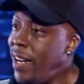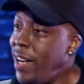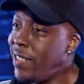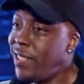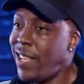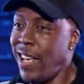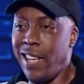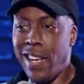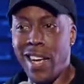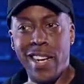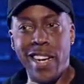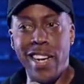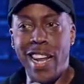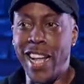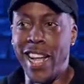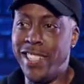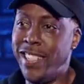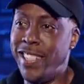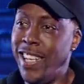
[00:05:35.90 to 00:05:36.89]
I didn't say none of
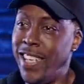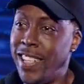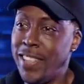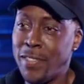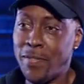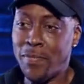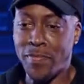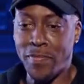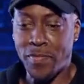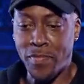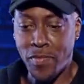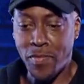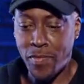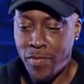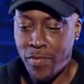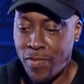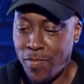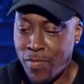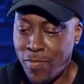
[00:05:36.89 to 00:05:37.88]
that shit.
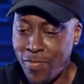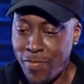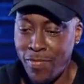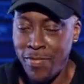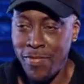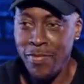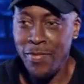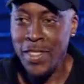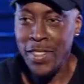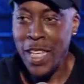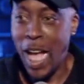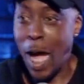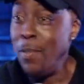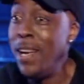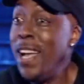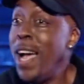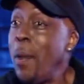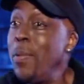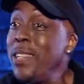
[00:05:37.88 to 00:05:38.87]

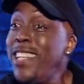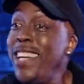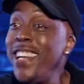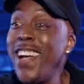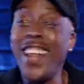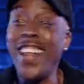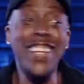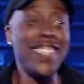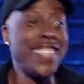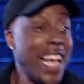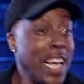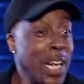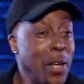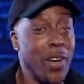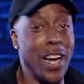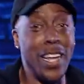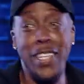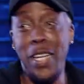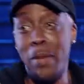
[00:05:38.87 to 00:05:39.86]
I'm, I'm, gonna tell y'all exactly
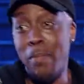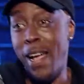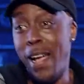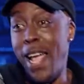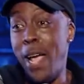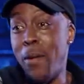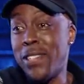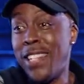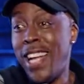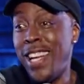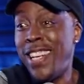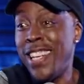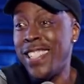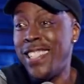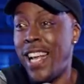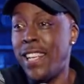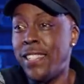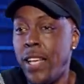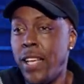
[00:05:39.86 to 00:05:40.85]
what I did. My hand was like
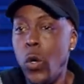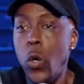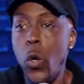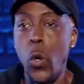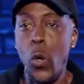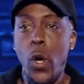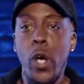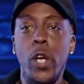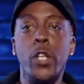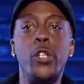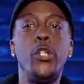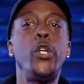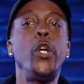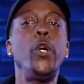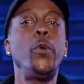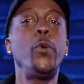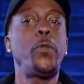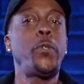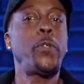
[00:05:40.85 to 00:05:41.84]
this, and I said, ooh,
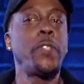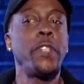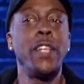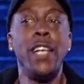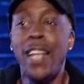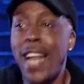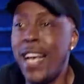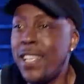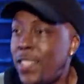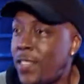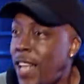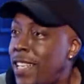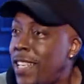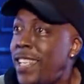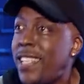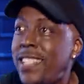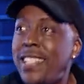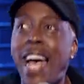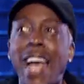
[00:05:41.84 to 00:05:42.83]
juice. That's, that's
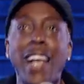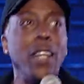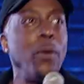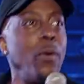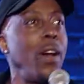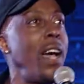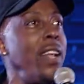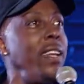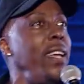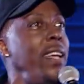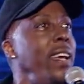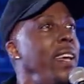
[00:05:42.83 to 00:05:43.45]
exactly what I